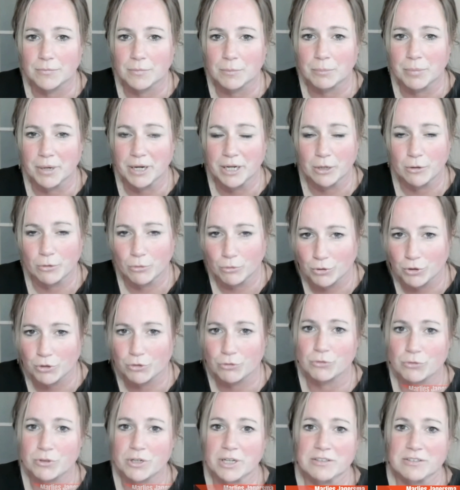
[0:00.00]
by going
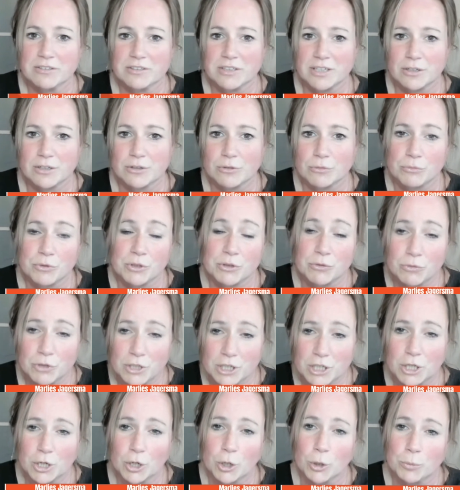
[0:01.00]
through that channel, we
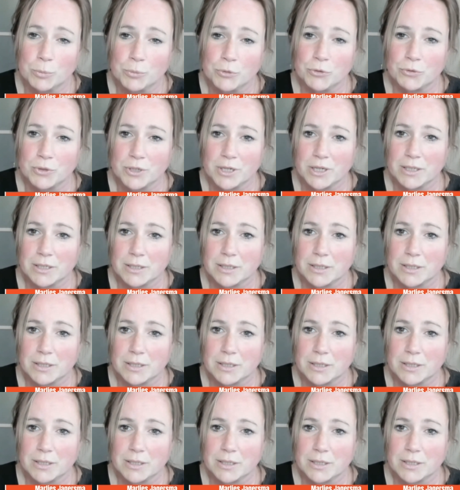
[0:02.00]
really hope you